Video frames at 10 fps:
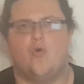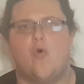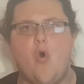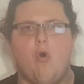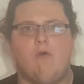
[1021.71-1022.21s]

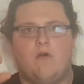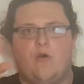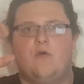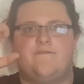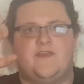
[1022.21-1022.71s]

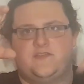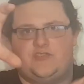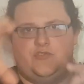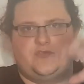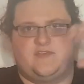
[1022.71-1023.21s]
Orpheus
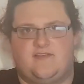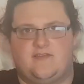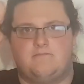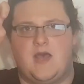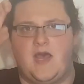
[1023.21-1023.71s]
uses his
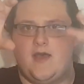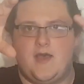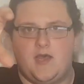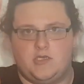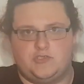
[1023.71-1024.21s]

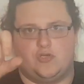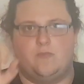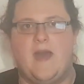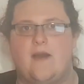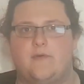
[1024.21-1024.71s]
magical
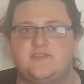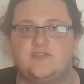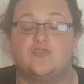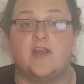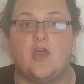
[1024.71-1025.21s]
powers to
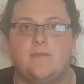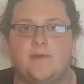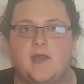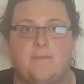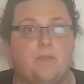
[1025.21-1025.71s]
try and
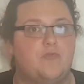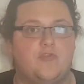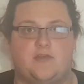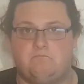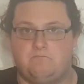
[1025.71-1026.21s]
open up
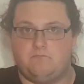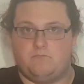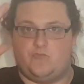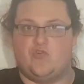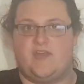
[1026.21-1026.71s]
the
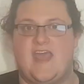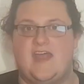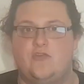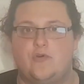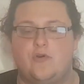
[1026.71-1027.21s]

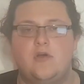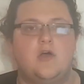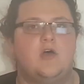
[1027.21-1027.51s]
Joy-Can door.